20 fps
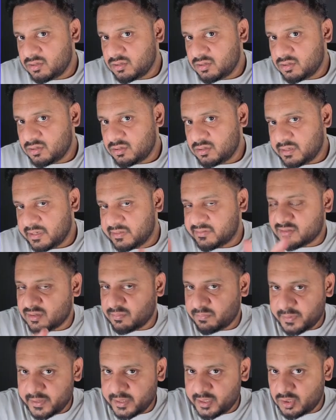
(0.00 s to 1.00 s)
as
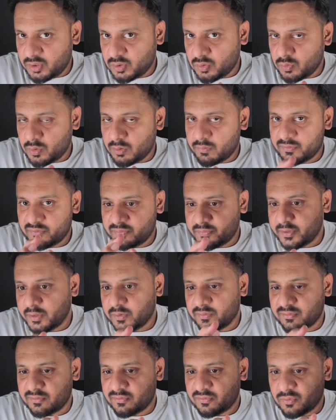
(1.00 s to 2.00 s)
compared to what was produced
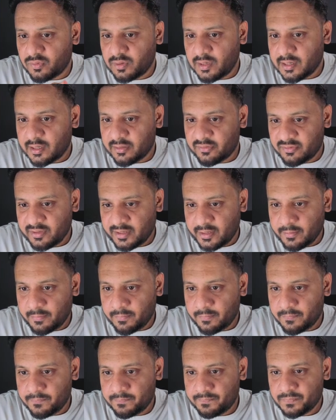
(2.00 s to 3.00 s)
and sold last time,
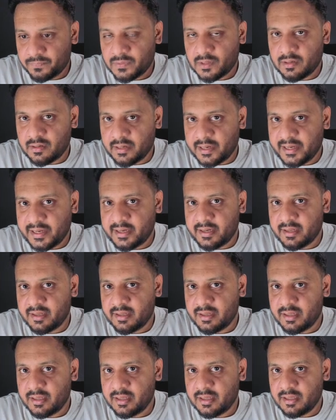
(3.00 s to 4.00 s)
right?
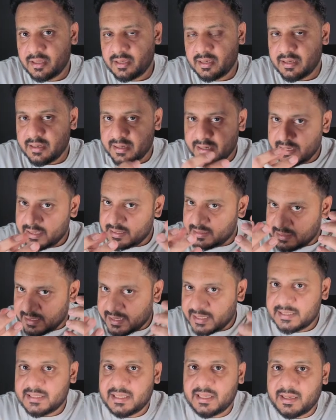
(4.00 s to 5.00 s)
And in
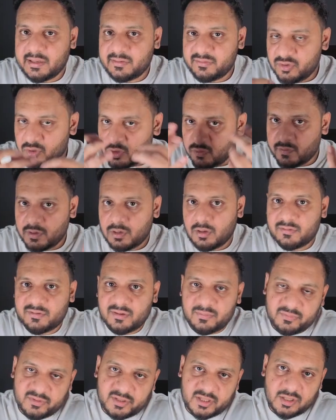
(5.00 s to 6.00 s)
that case, the overall
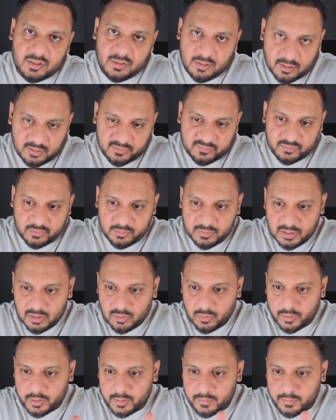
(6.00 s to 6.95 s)
subsidy cost would be lower.